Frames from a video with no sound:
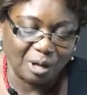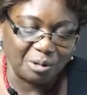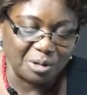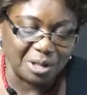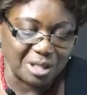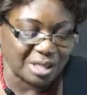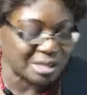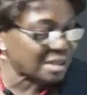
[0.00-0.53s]
You
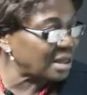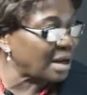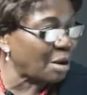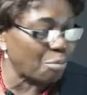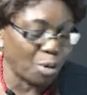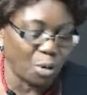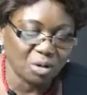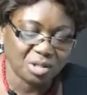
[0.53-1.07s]
need a
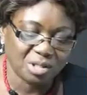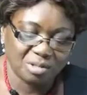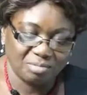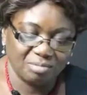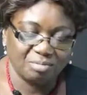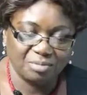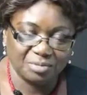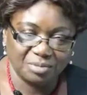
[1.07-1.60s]
Skinner box
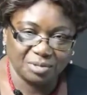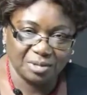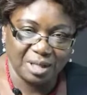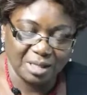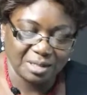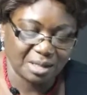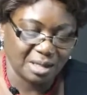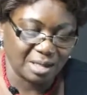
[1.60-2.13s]

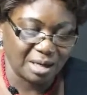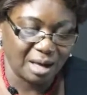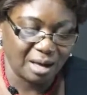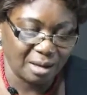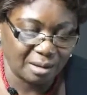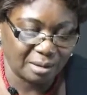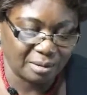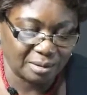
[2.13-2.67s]
that
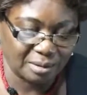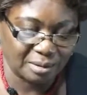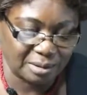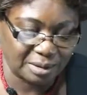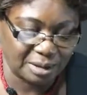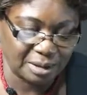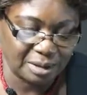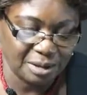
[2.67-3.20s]
Skinner
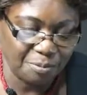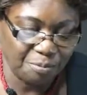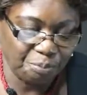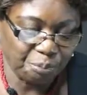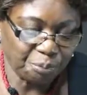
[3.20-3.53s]
did.